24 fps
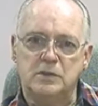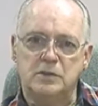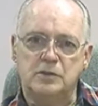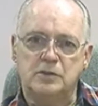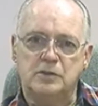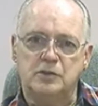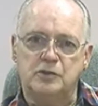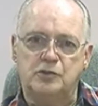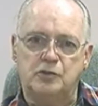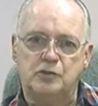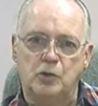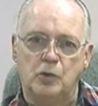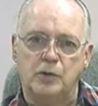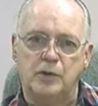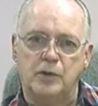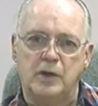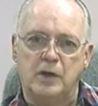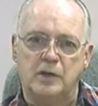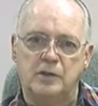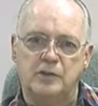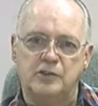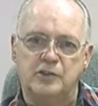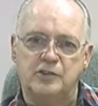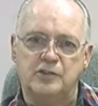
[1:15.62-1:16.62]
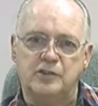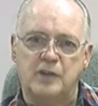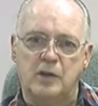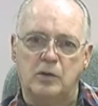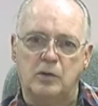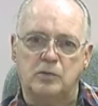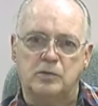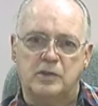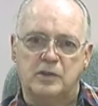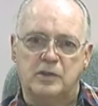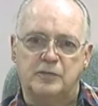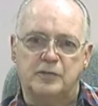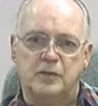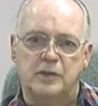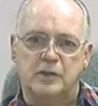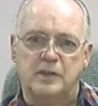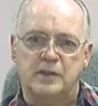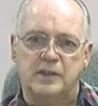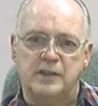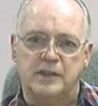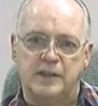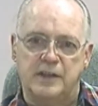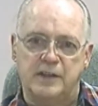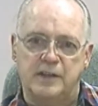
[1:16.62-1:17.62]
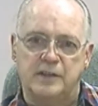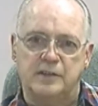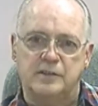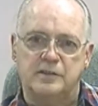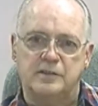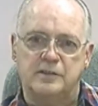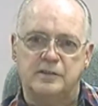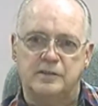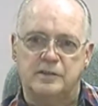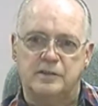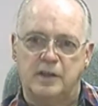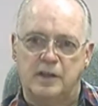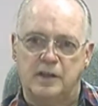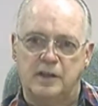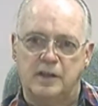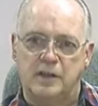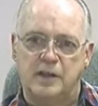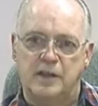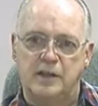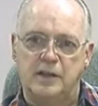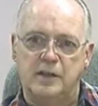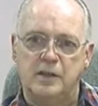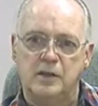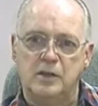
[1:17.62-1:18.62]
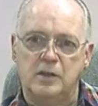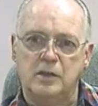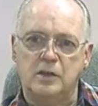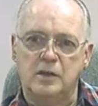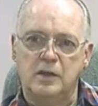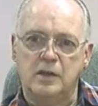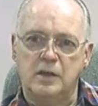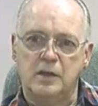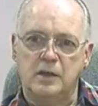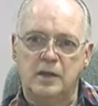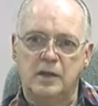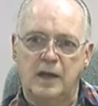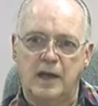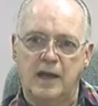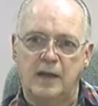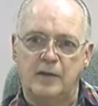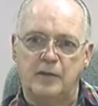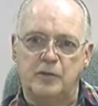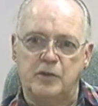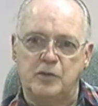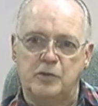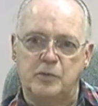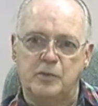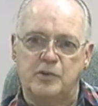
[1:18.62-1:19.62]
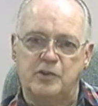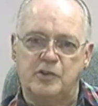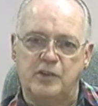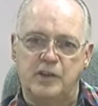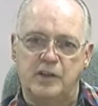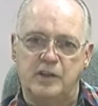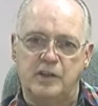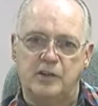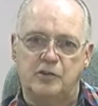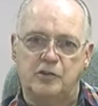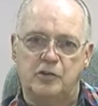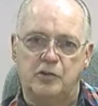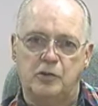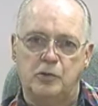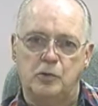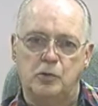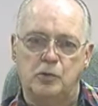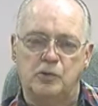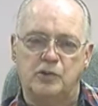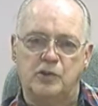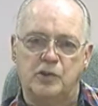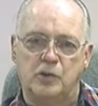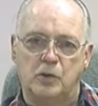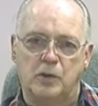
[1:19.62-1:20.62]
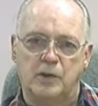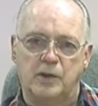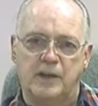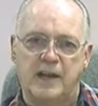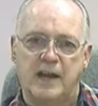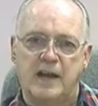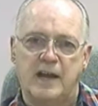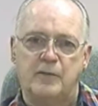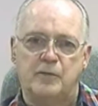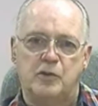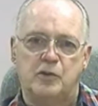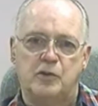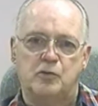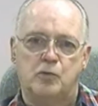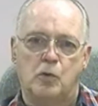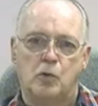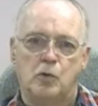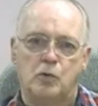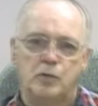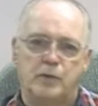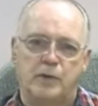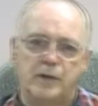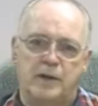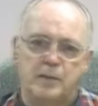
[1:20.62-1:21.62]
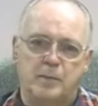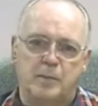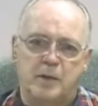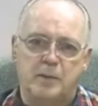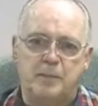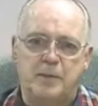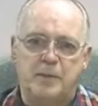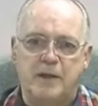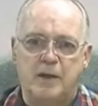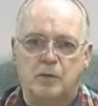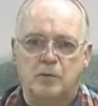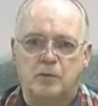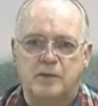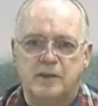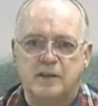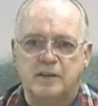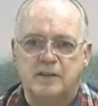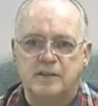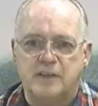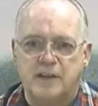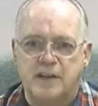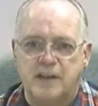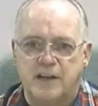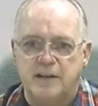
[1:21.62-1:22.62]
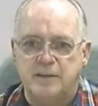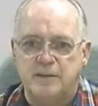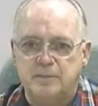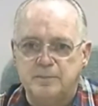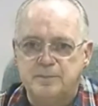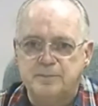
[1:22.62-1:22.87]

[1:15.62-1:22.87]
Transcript: to show you just how different it is than the average machine that you're using or the average rotary that might be out there today.